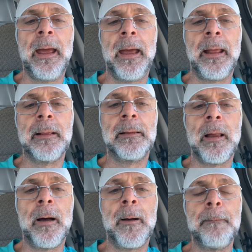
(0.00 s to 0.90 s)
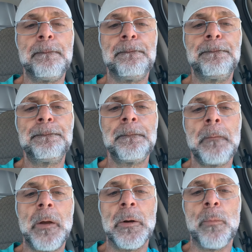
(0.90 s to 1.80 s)
and
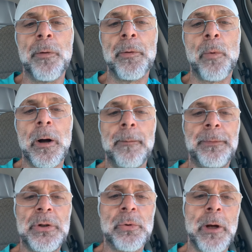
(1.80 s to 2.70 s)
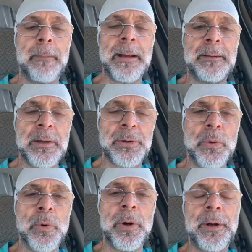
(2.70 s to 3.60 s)
you're more than welcome to join my
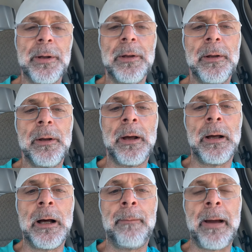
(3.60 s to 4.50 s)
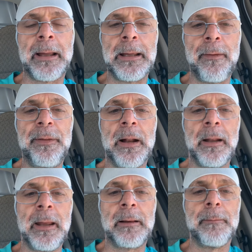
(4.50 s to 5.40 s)
Discord. I can give you the
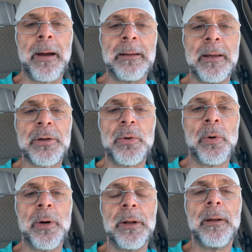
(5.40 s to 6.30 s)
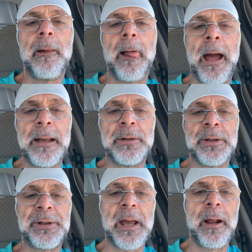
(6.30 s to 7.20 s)
link to my Discord. I
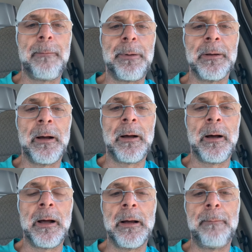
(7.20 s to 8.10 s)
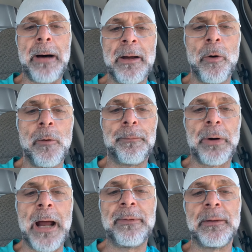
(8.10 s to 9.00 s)
just set up my own
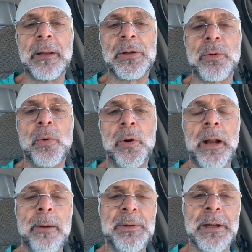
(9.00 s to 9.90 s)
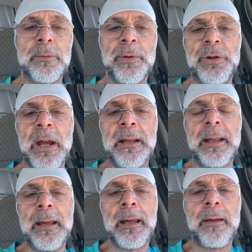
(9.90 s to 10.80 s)
private Discord. I was in with
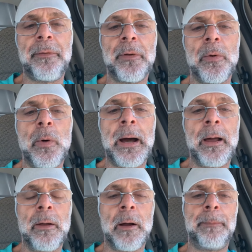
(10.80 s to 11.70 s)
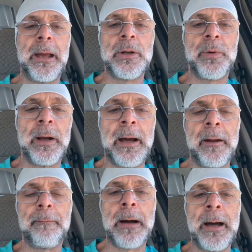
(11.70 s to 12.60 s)
JDE for a while, a Patreon
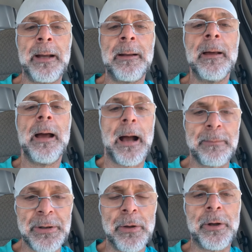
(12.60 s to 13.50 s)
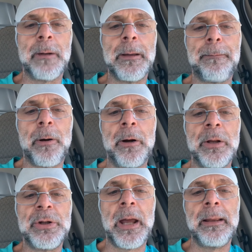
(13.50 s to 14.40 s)
of mine. I'm still going to be part
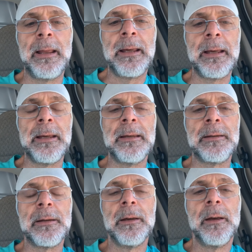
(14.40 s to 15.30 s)
of JDE's